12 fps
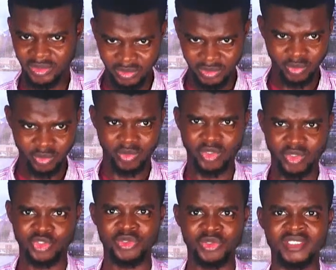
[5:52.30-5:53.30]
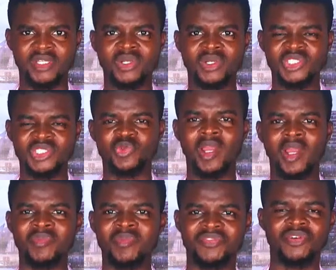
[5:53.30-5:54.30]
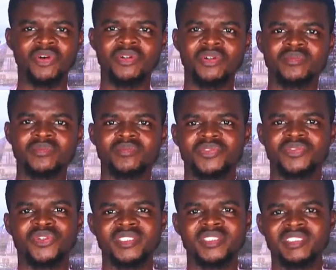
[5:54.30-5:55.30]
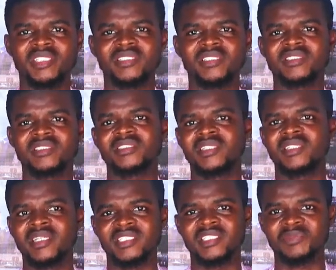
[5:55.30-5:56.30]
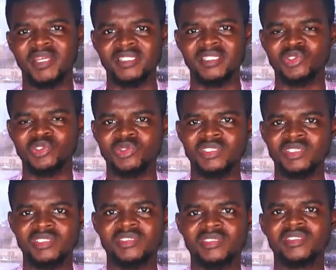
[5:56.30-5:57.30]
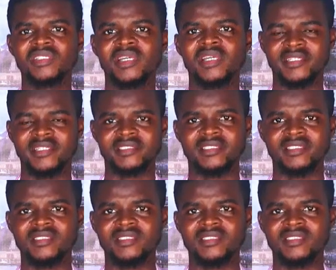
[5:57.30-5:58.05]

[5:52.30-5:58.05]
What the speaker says: was doing all this while before this case get expanded to this extent.